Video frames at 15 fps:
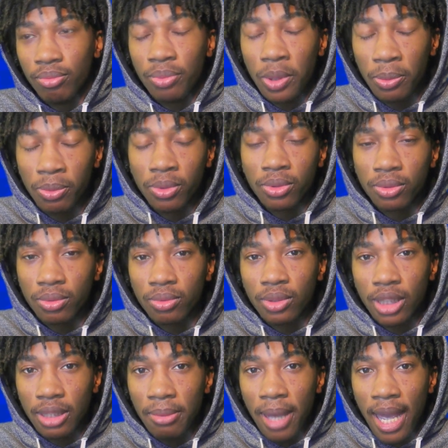people
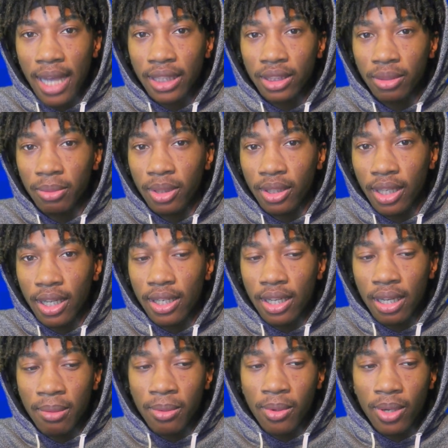keep asking me that
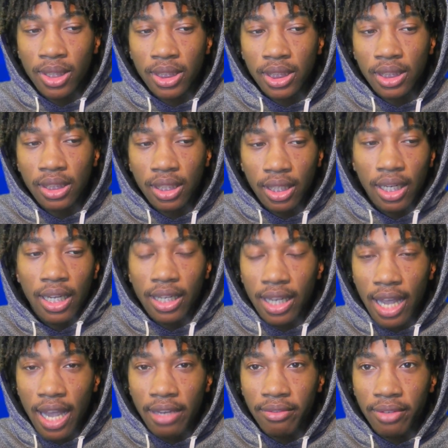damn question and I
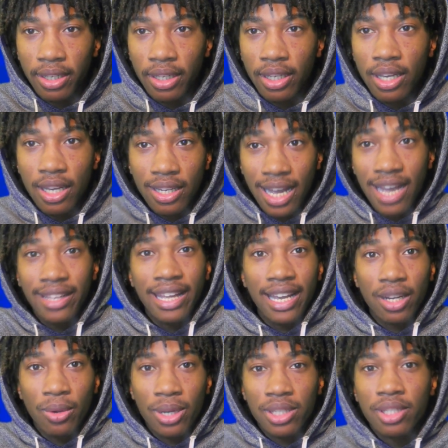get aggravated. Not
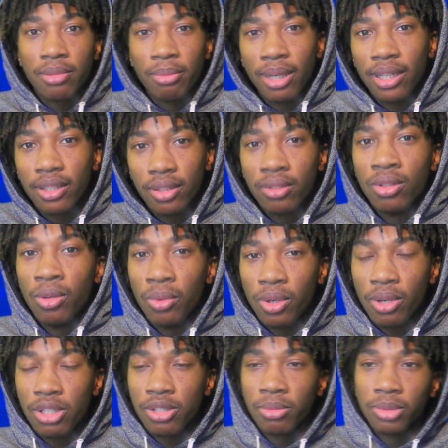that question, but you know what
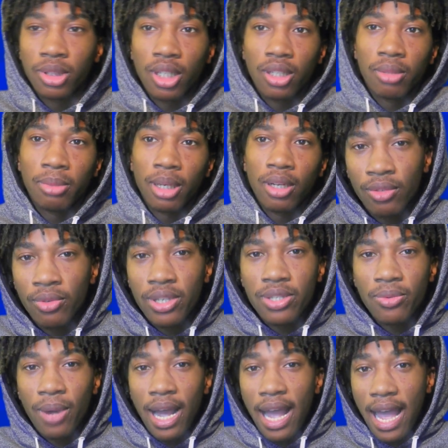question I'm talking about. And the
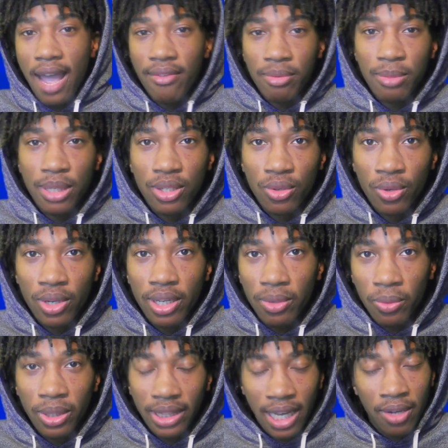reason why I haven't been doing
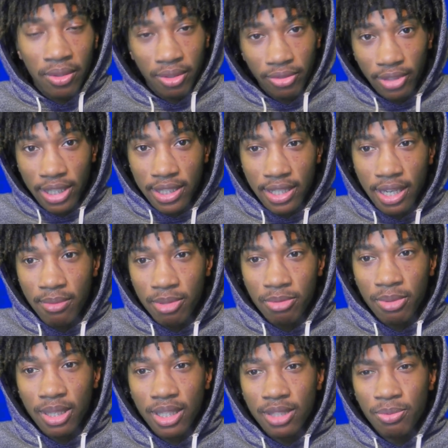it without the face cam is
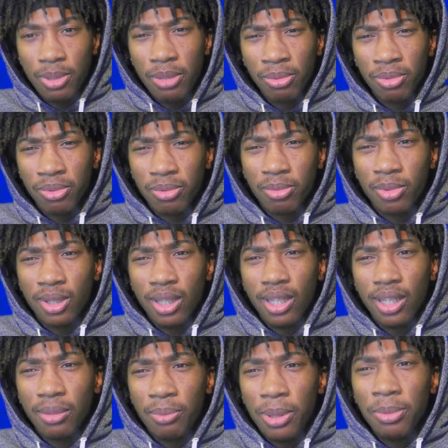because people
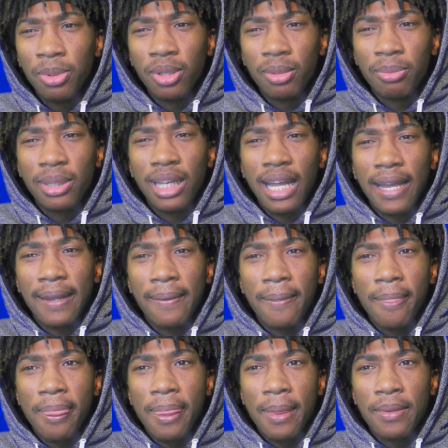will be like,
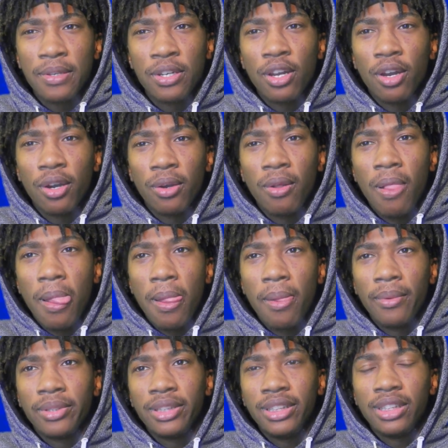you know,
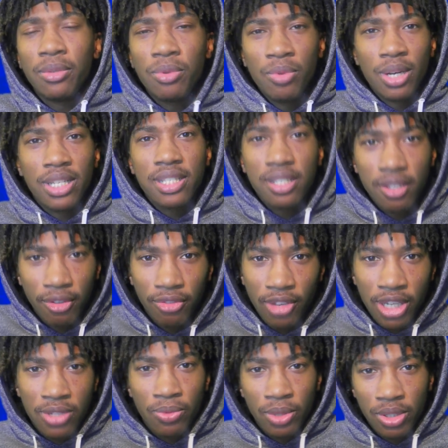TJ, we want to see your
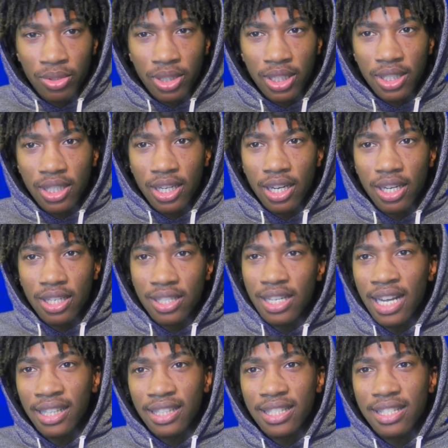face when you get scared. It's
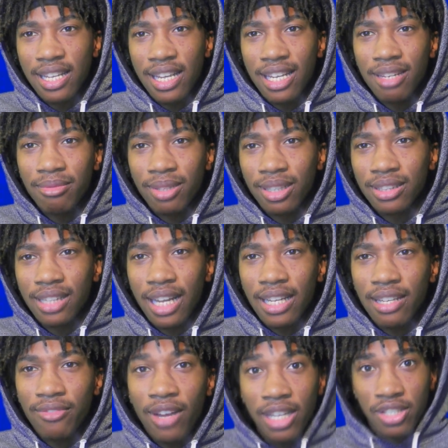not the same, because like
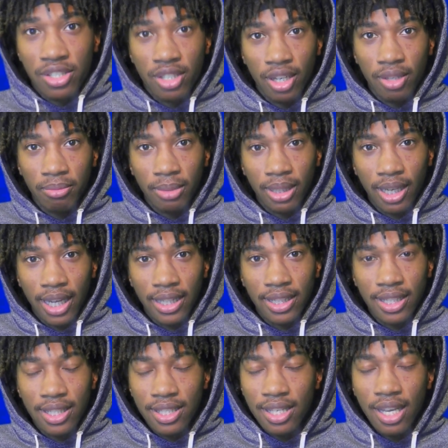if I jump like
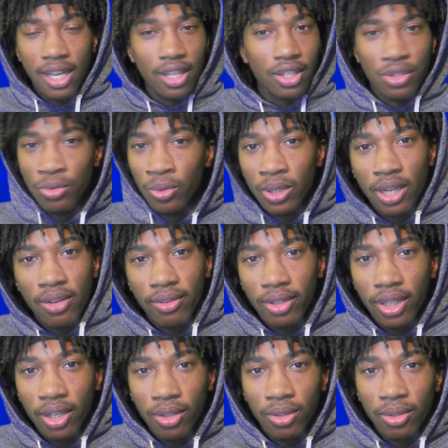this, you will never
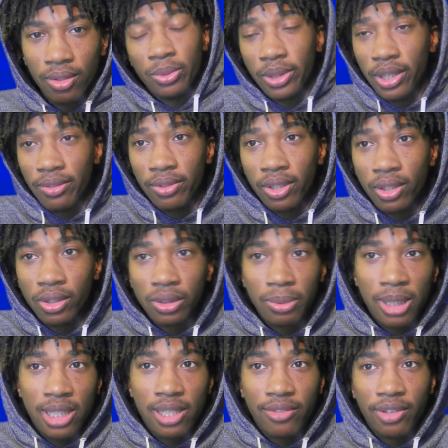know. You will never know,
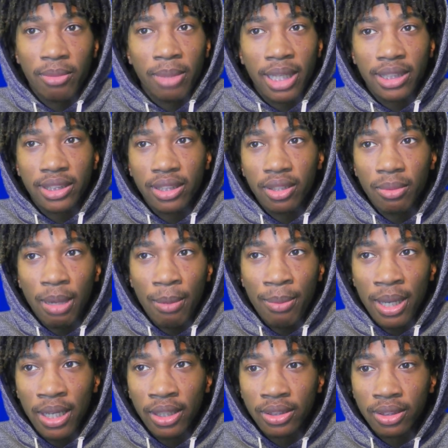especially if I'm like sitting on my
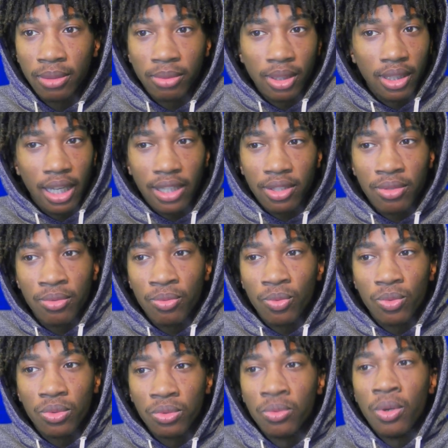bed or something. Like you
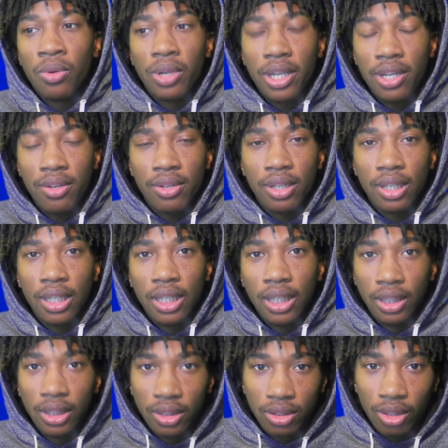won't hear it.
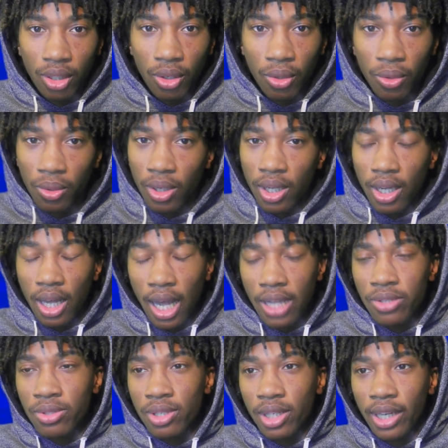So I
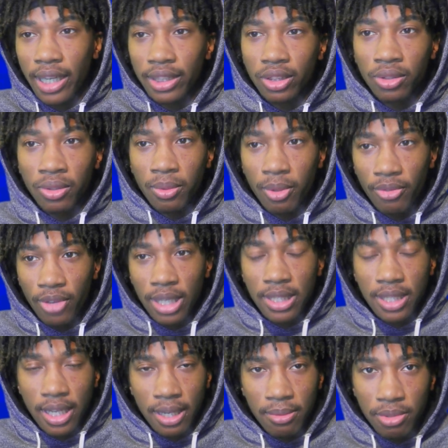usually like to do it with face
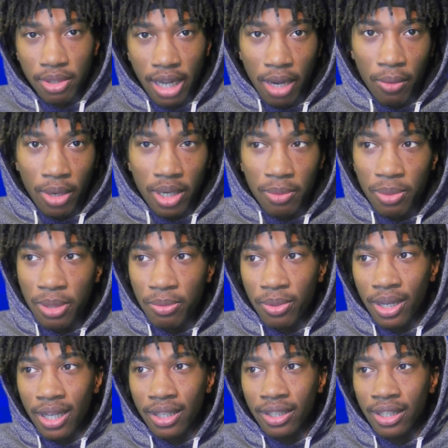cam, so that way the people
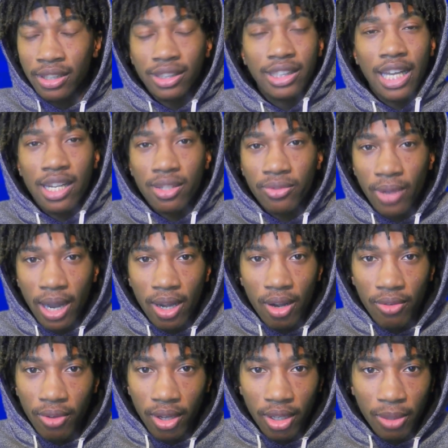that get satisfied
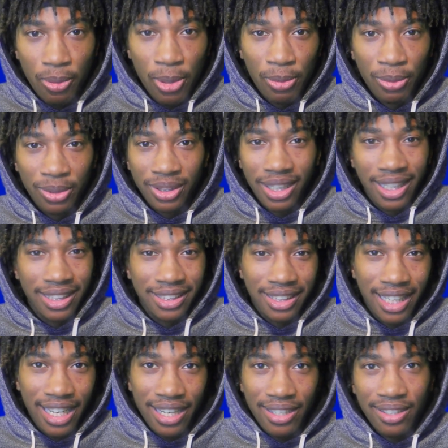off of other people getting
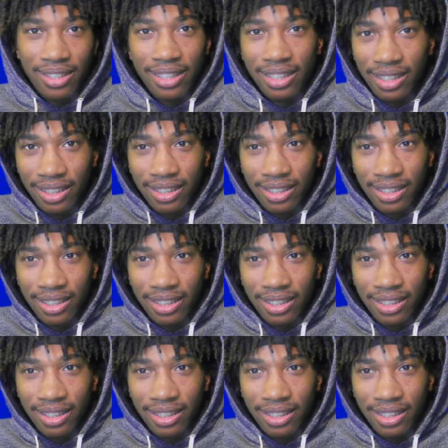scared